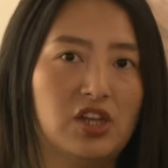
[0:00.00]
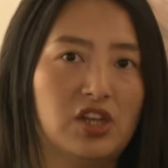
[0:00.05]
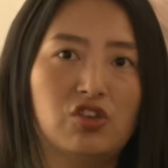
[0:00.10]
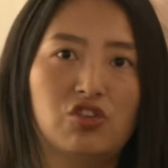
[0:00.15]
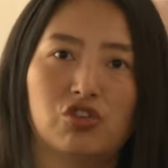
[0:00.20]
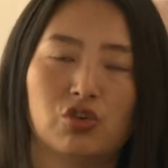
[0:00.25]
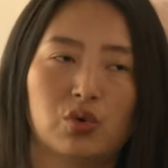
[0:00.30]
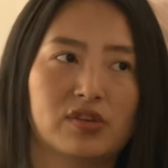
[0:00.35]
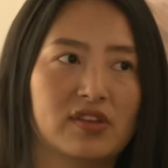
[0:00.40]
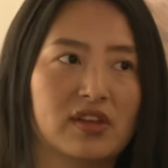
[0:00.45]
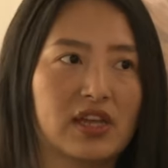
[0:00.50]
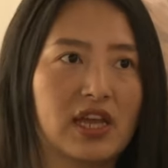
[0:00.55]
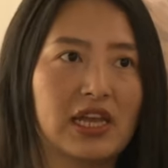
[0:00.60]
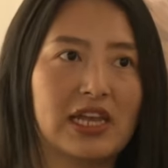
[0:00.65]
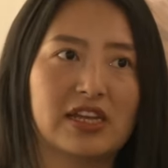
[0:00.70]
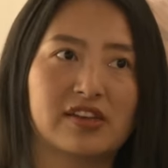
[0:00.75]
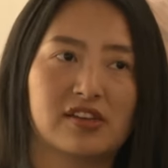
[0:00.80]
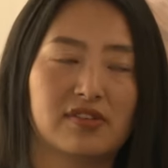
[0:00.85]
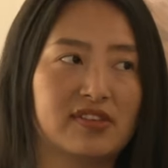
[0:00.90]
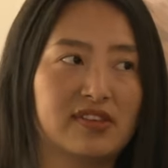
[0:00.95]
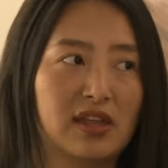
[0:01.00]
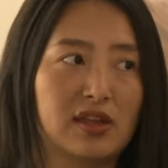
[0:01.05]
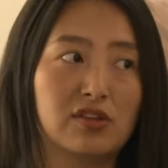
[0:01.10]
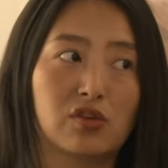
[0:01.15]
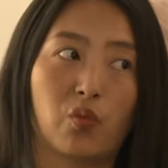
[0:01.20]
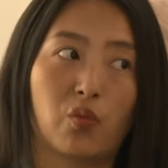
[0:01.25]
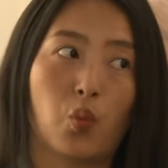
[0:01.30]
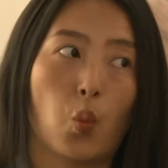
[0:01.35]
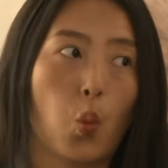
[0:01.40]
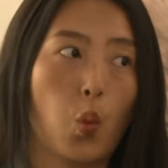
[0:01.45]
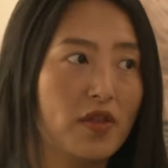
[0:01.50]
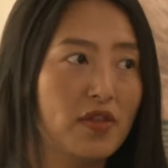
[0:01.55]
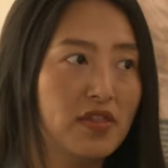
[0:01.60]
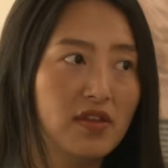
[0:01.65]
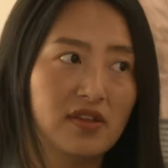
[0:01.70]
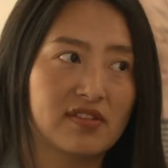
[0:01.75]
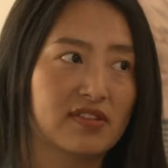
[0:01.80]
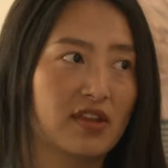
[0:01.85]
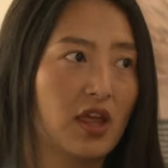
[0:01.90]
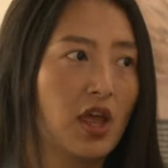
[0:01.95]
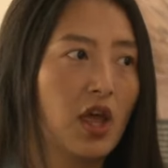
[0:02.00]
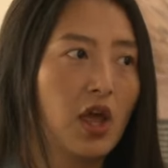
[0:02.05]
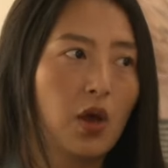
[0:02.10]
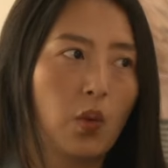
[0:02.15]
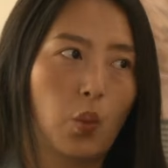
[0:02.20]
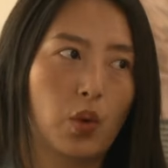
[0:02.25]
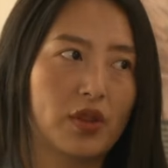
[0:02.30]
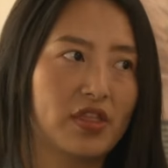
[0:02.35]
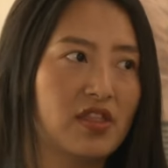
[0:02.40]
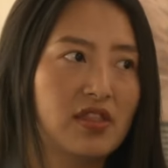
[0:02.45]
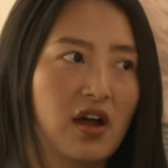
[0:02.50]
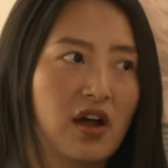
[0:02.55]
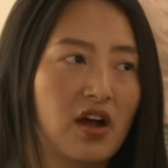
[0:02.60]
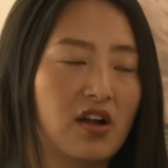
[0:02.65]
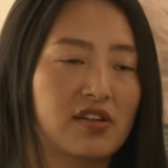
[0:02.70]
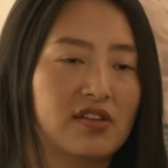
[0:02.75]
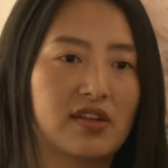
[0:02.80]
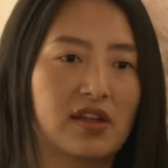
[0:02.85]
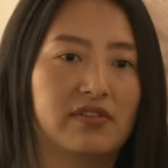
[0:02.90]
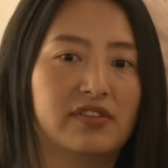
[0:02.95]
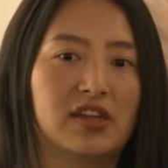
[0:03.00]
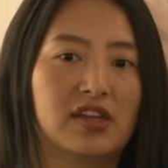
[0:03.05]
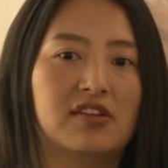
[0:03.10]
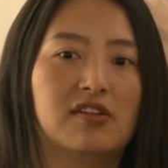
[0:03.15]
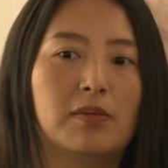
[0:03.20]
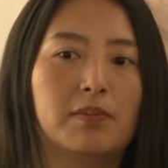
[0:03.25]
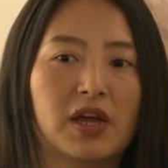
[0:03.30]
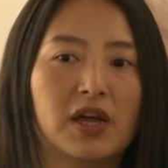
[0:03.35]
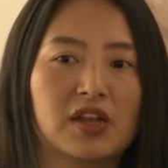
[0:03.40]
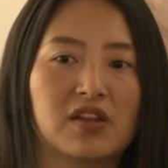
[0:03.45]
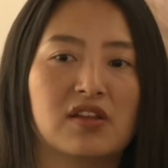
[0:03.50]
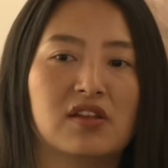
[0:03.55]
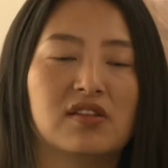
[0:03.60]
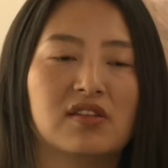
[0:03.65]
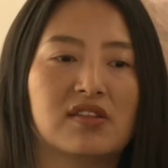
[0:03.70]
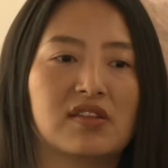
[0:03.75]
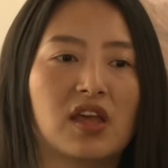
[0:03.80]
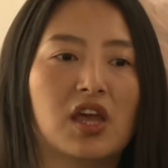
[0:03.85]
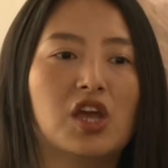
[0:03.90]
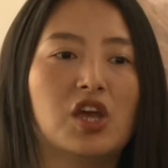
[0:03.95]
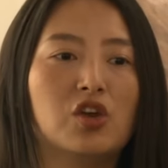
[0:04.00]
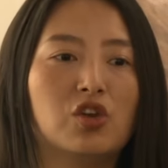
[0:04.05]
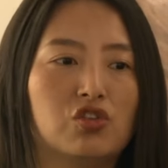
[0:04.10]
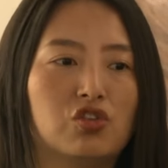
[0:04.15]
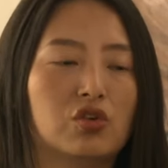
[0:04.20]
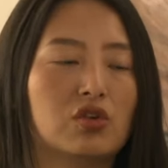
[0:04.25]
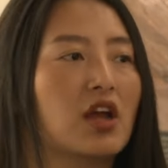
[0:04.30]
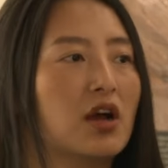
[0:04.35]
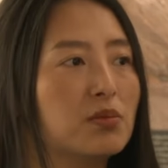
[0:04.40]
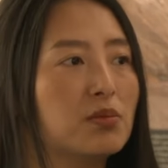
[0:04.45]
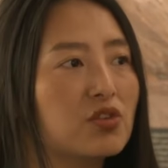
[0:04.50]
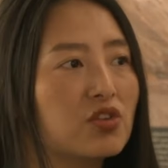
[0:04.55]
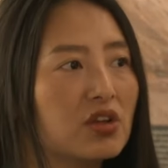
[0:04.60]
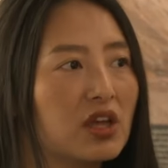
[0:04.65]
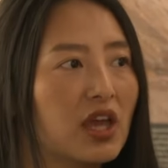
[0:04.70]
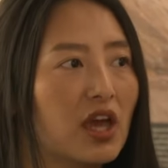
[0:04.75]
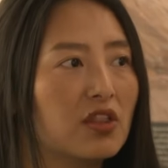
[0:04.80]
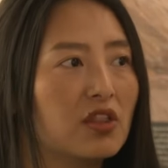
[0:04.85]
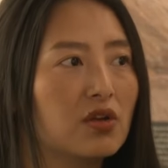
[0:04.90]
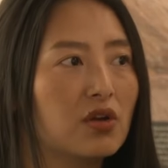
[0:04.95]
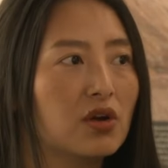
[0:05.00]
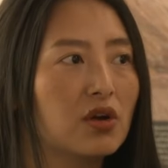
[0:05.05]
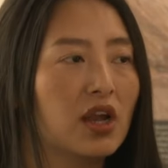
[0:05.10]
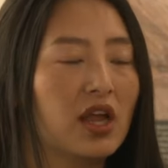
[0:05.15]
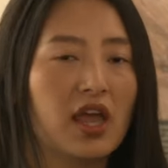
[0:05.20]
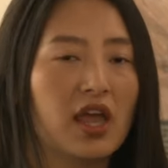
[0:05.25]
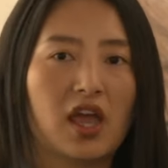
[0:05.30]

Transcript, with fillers: It shows a collective sense of oneness within ourselves, that Tibetans should come together